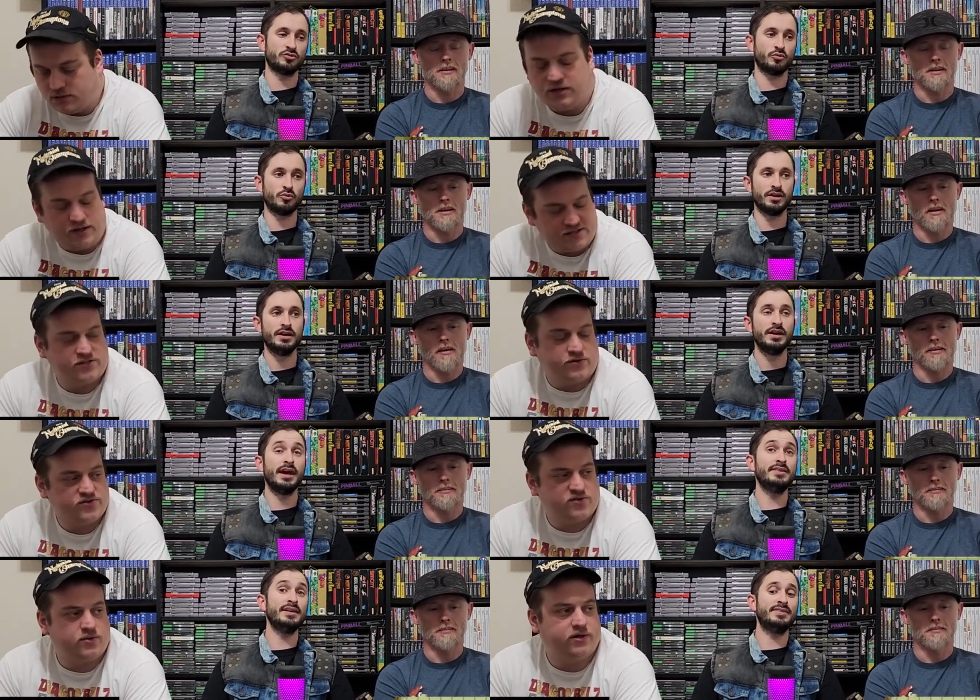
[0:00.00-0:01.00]
Speaker 1: story. Yeah, it's its own
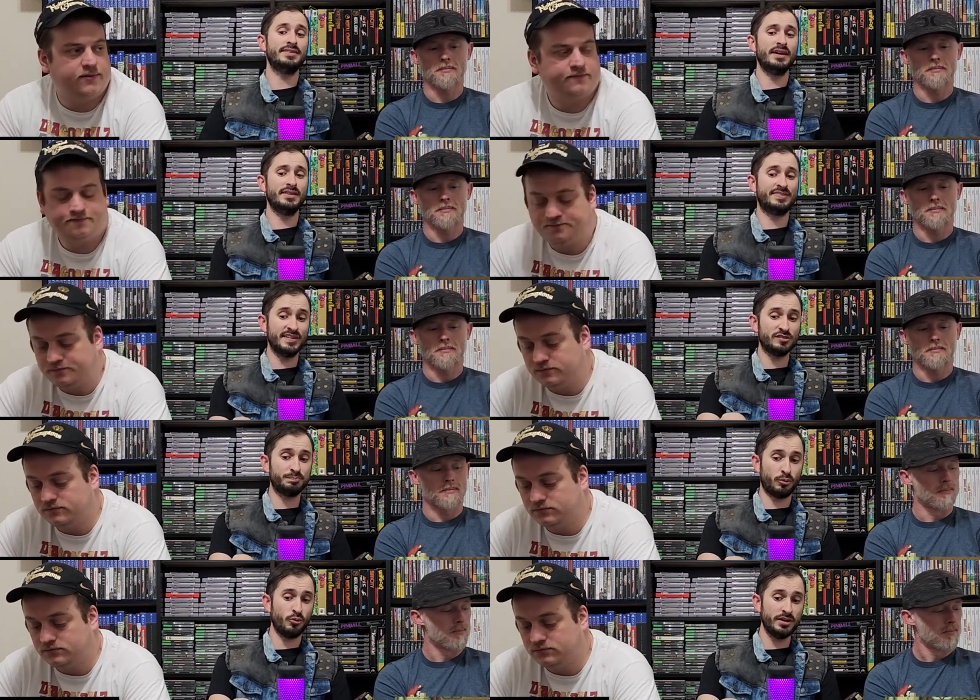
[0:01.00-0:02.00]
and story. And then at this
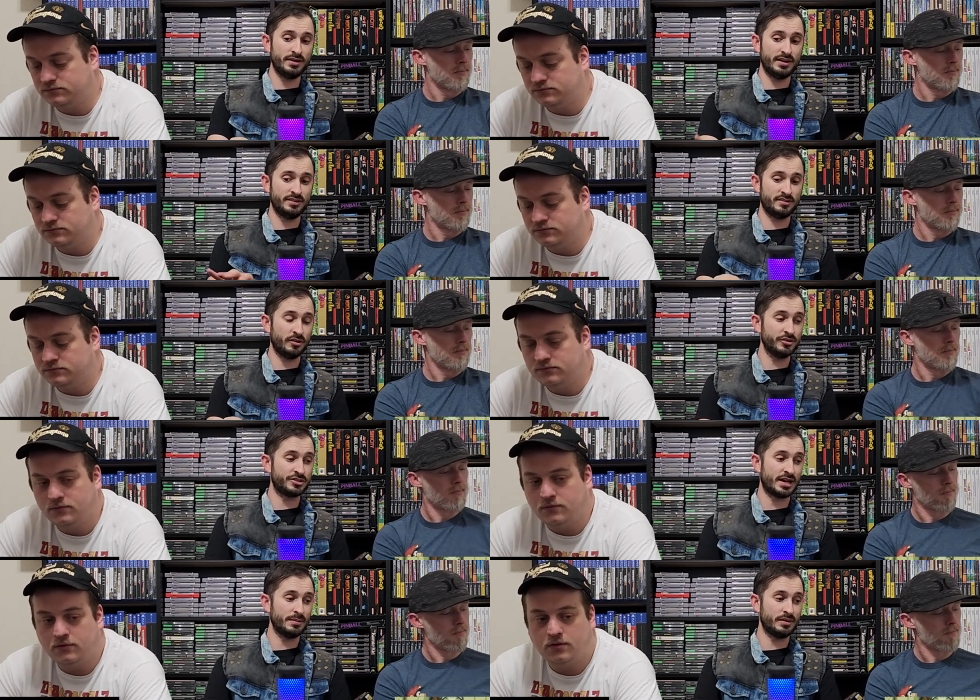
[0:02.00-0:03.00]
point in the Zelda
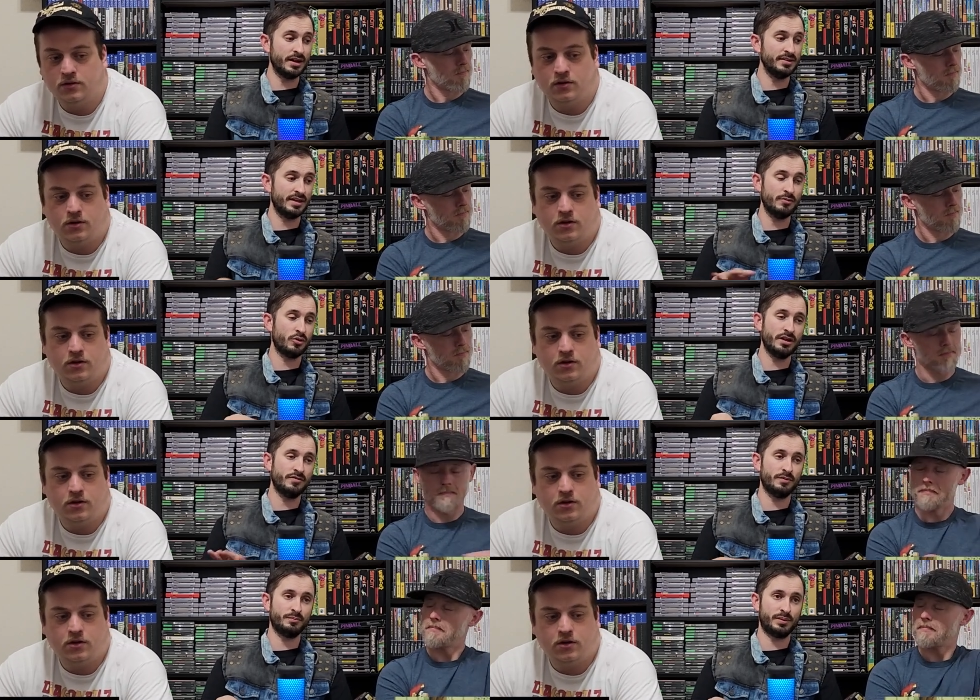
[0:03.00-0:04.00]
timeline, they weren't
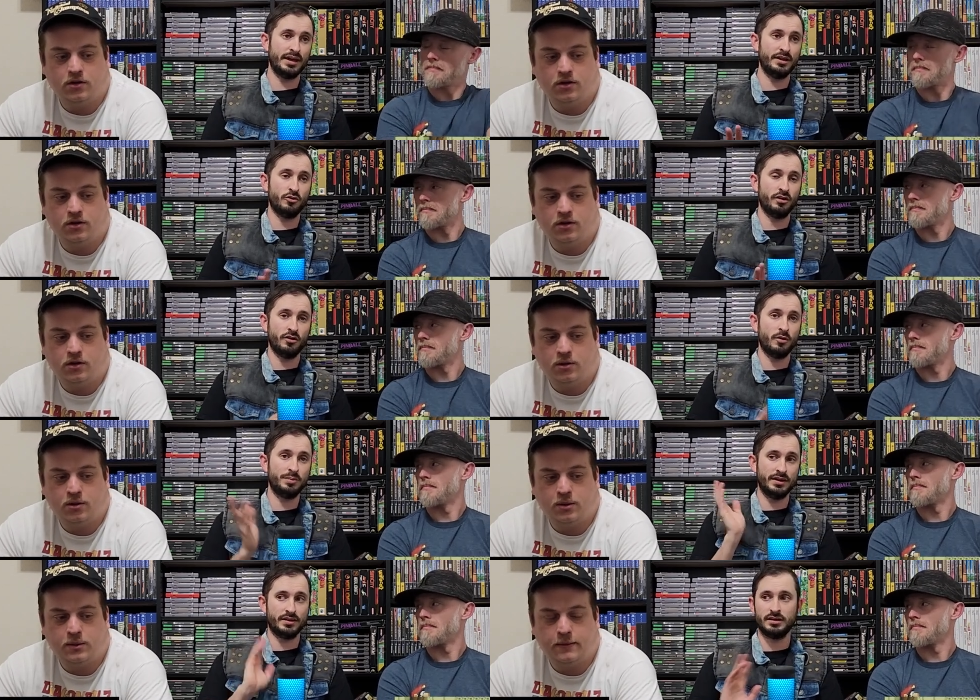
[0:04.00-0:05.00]
even planning on it all
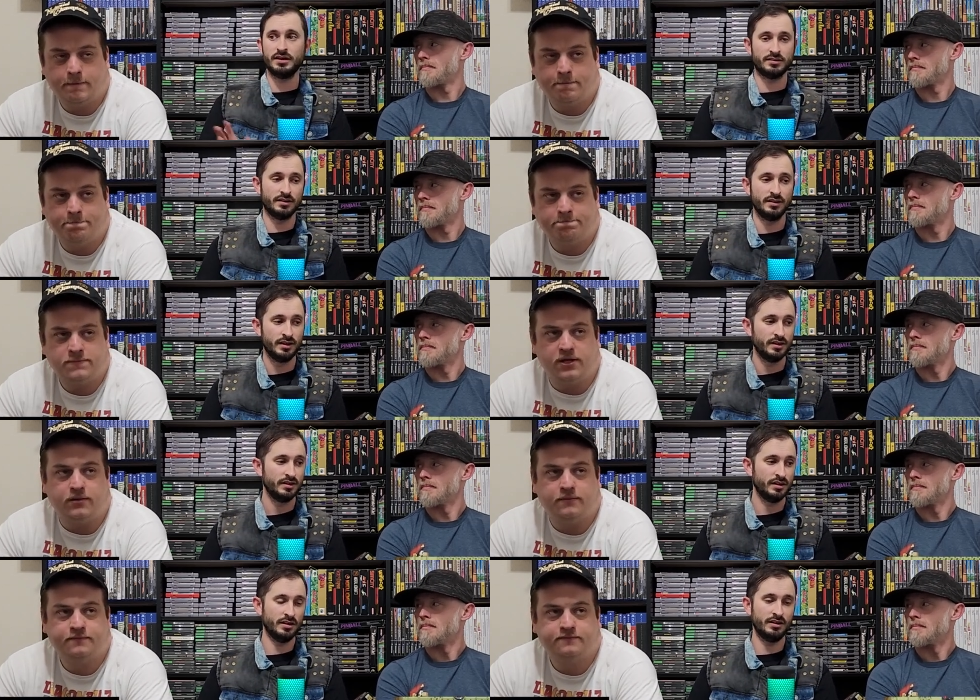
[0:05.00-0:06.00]
being connected. Yeah.
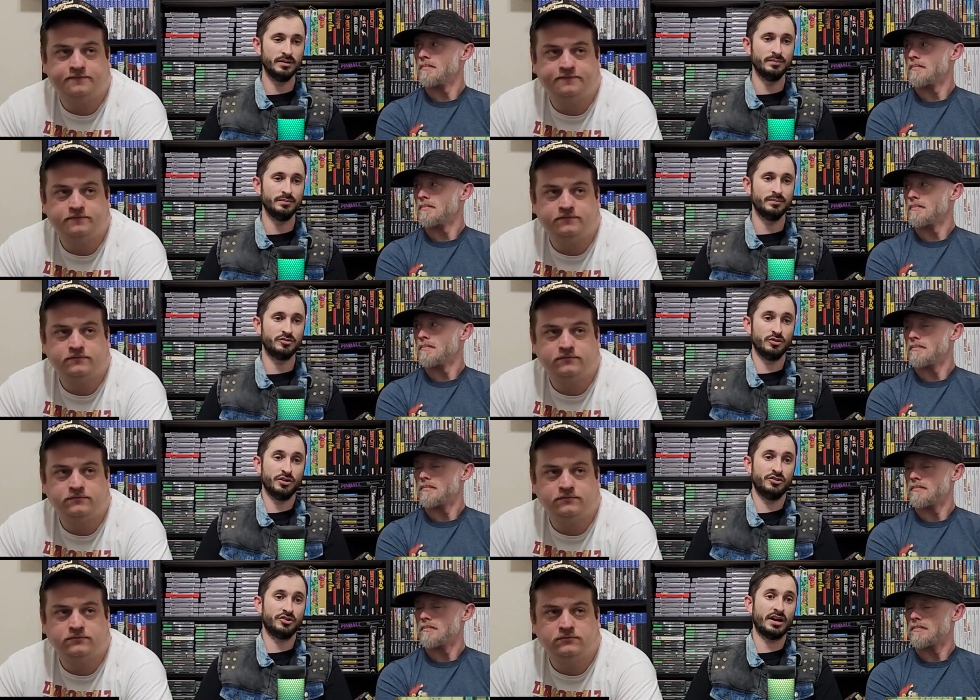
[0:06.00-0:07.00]
Um, so
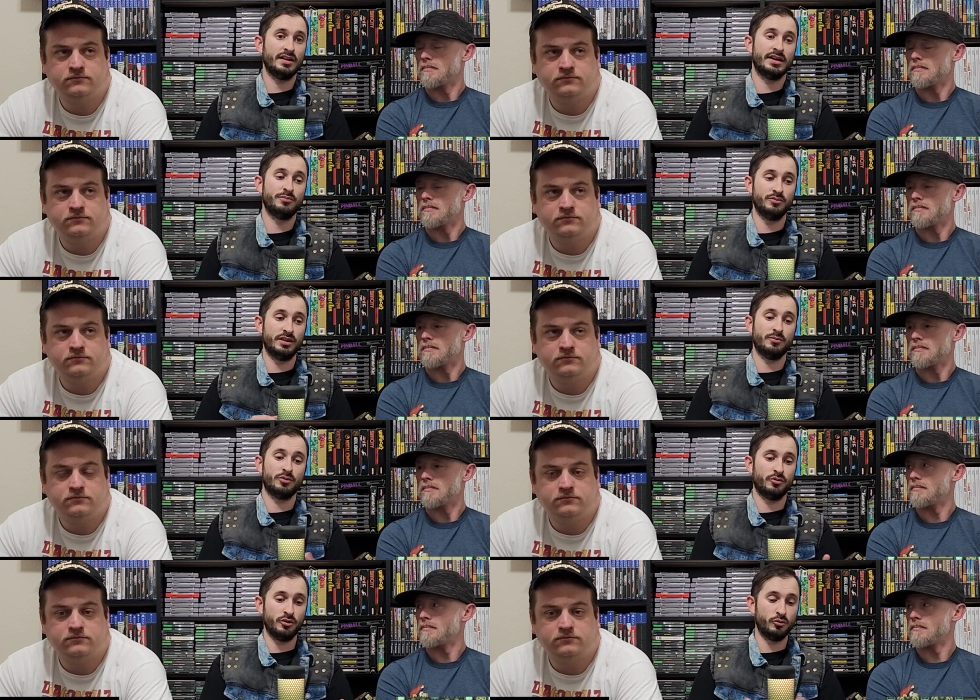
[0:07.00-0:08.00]
it's just kind of like they
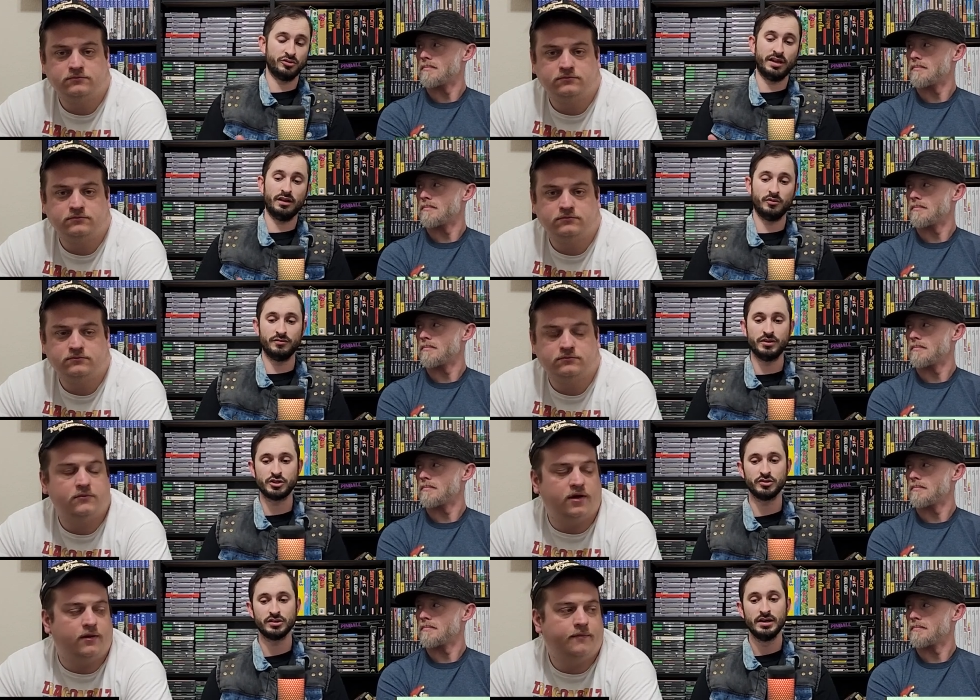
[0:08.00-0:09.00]
were their own standalone
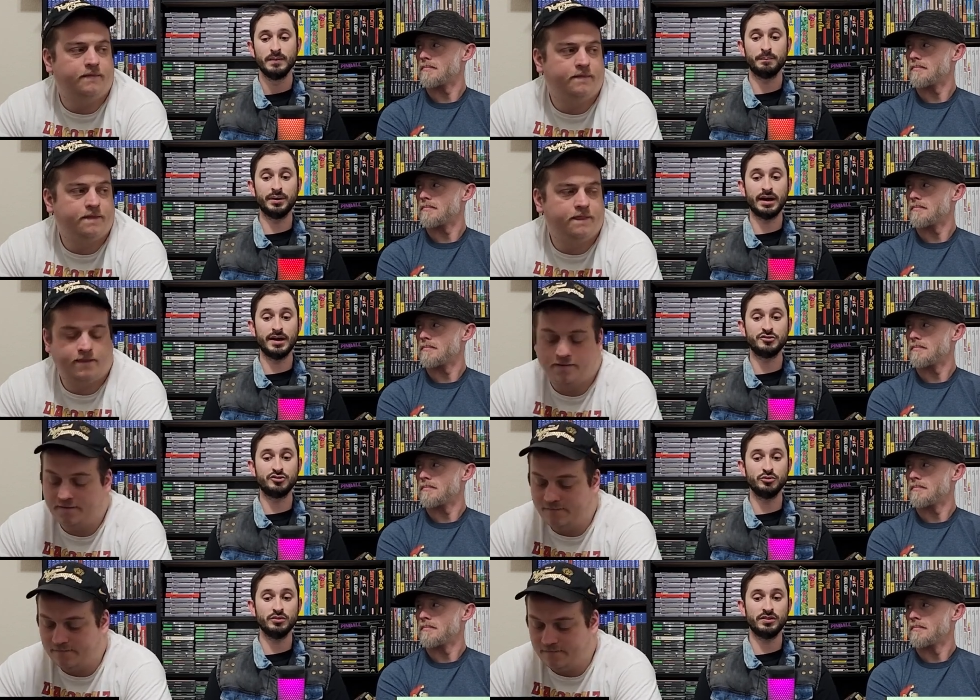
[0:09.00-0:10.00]
adventures. Yeah. But I
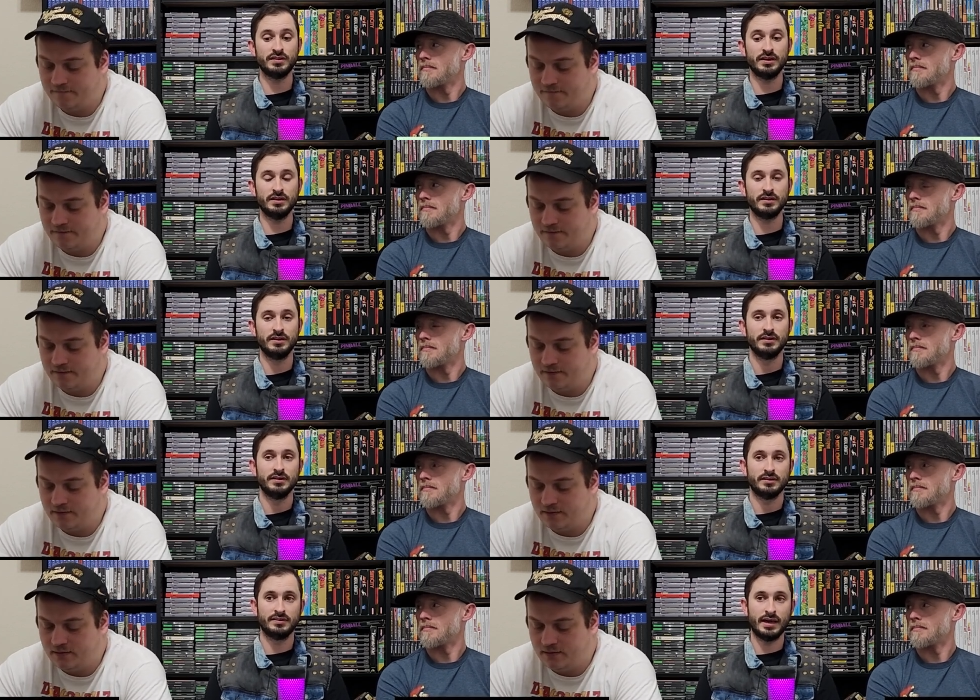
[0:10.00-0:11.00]
do think
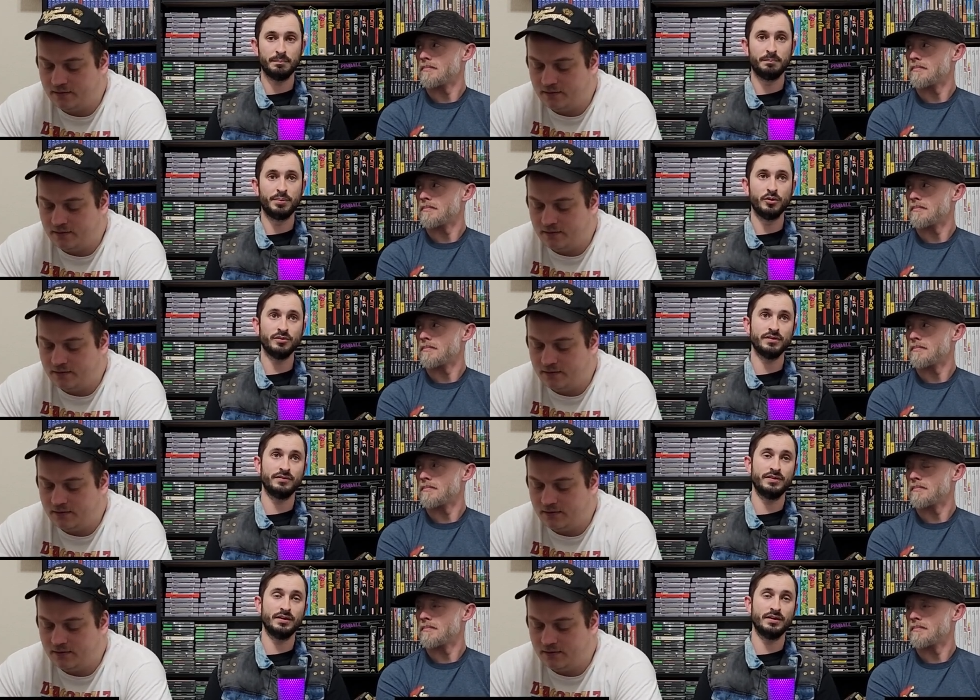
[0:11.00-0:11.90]
that both of